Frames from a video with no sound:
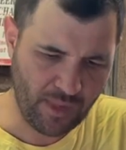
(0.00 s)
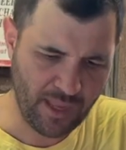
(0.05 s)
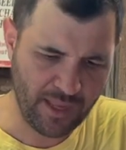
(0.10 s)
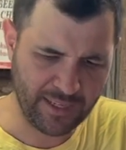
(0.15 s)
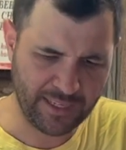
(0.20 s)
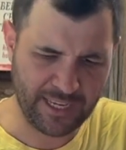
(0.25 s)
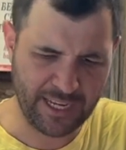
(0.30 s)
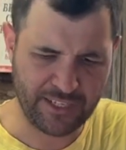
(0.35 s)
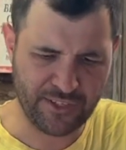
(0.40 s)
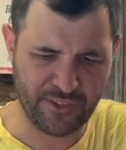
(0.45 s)

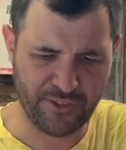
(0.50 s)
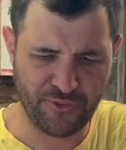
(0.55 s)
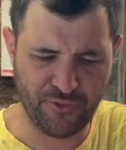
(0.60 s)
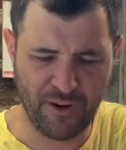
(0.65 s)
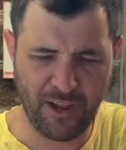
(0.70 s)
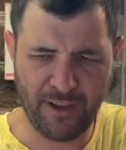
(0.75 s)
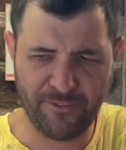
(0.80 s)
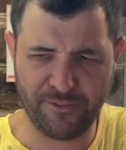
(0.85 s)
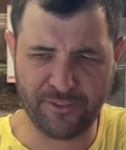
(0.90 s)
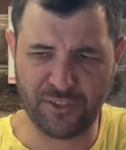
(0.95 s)
Okay, so the
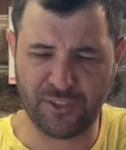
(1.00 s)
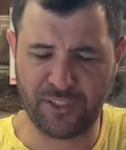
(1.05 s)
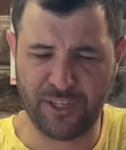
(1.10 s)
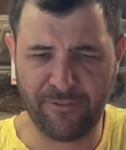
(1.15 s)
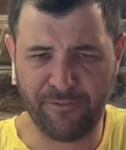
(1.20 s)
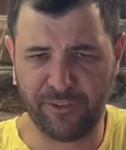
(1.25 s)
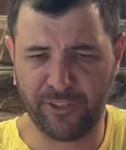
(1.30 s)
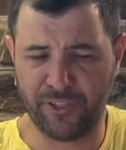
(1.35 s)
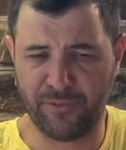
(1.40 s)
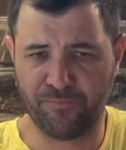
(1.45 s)
draft is
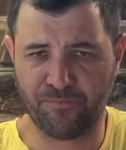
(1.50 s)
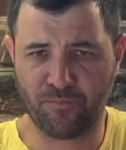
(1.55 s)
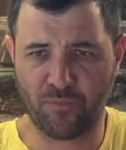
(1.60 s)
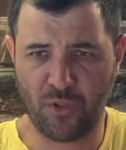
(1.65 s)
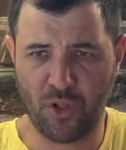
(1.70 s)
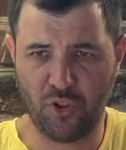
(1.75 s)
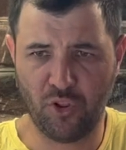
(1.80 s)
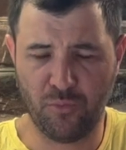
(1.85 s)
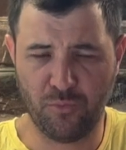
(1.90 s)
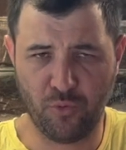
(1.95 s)
definitely a
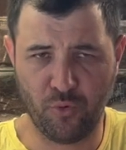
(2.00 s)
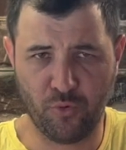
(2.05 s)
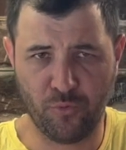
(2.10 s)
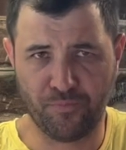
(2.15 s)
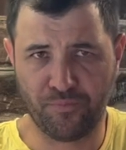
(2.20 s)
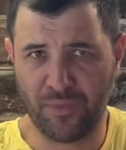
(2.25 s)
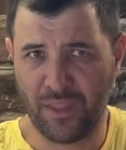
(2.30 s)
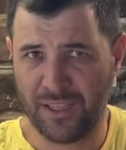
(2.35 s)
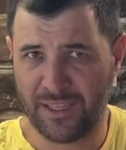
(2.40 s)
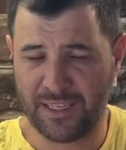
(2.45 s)
lot more
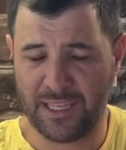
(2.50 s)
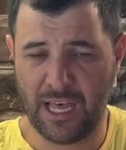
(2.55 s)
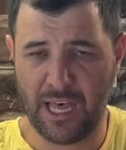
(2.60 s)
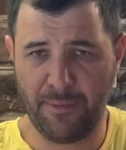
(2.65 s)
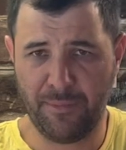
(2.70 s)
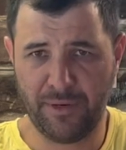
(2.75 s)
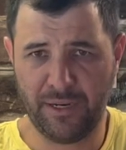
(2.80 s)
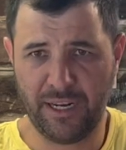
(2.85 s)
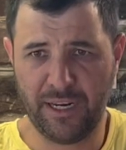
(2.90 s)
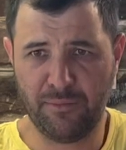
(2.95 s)

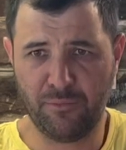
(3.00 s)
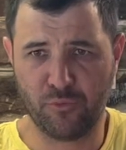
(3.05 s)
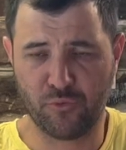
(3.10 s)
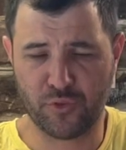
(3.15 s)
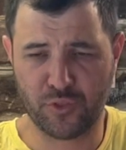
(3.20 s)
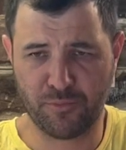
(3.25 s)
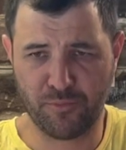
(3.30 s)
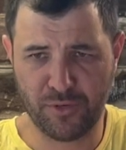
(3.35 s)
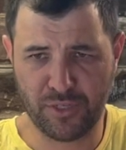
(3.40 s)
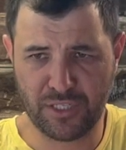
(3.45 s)
carbonated, more
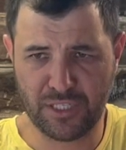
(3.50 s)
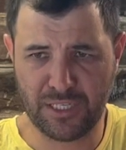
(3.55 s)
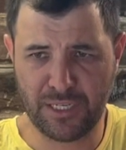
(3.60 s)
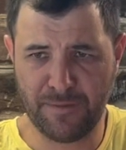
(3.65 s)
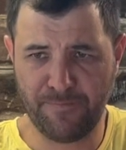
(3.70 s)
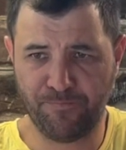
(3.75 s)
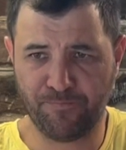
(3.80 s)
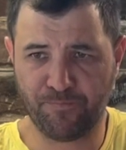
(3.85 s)
spritzy.